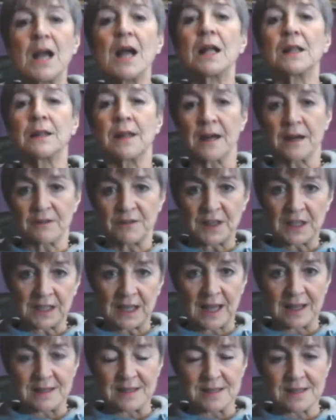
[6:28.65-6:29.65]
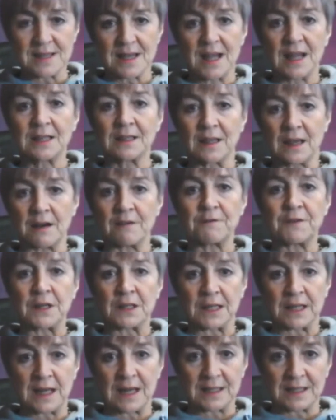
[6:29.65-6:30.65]
learn it for your kids, learn it for your
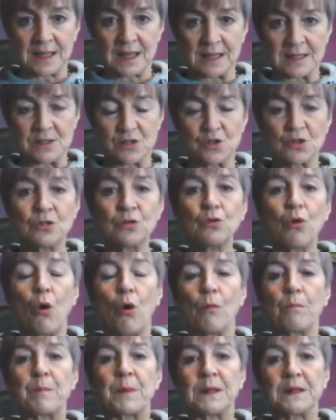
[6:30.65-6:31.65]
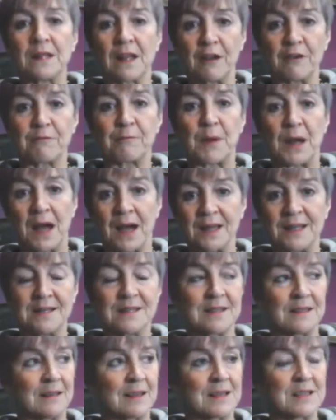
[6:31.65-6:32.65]
grandkids. Do not be left
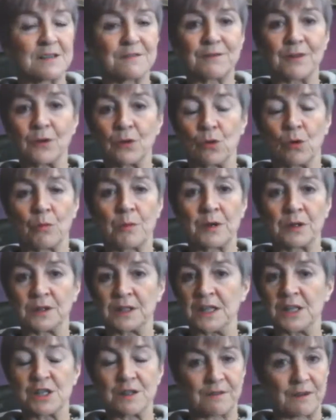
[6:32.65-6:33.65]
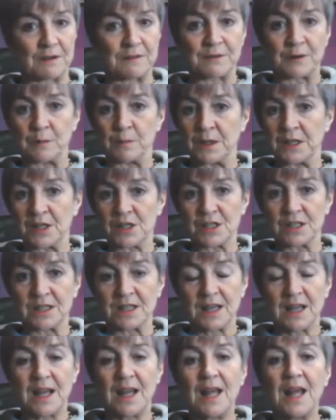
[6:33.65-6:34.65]
behind in this phenomenal age of information.
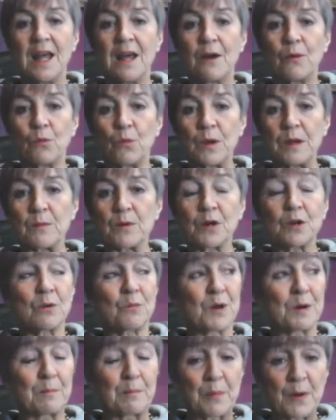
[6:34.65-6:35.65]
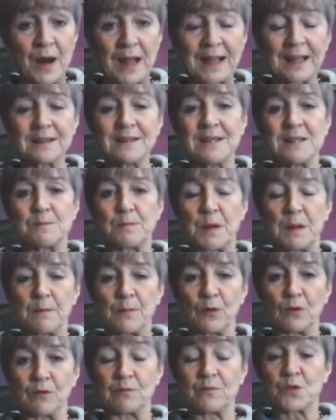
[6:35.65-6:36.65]
We're bringing these
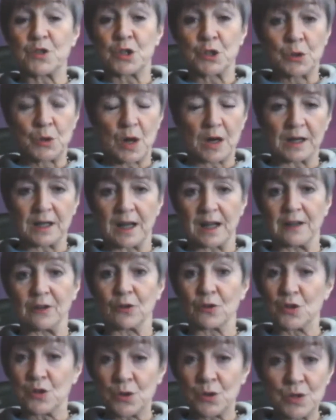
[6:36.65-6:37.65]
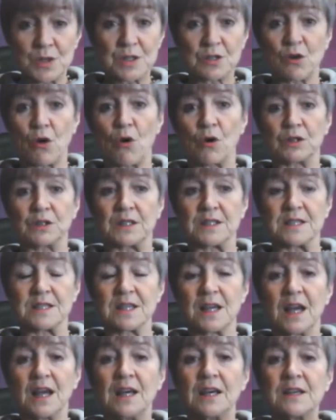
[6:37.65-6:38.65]
people to Argyll, to Scotland,
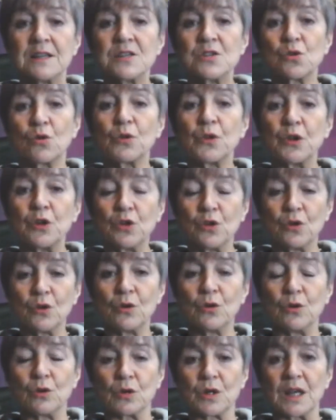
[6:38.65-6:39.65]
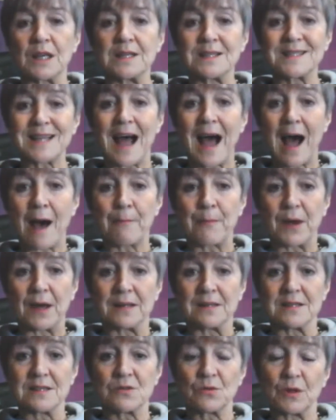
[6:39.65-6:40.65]
so that you can tap
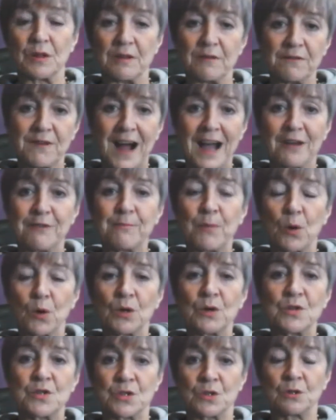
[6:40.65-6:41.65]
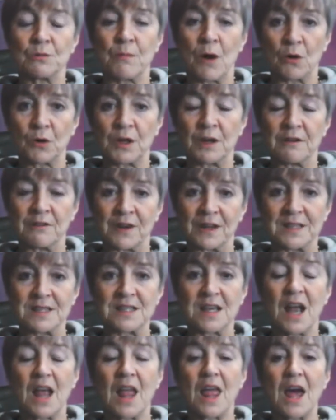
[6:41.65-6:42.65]
in, so that 5.2 million of
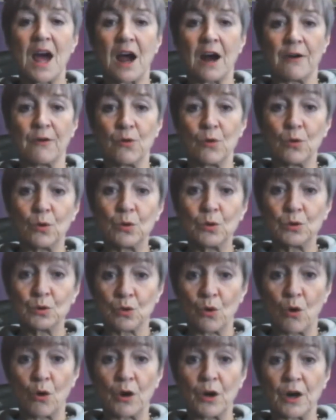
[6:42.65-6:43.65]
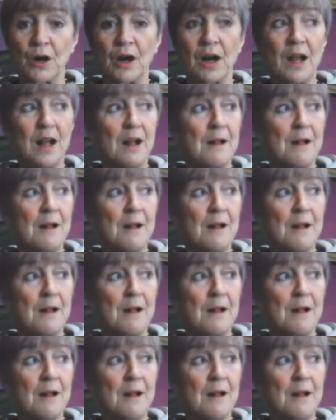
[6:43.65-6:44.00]
us are no longer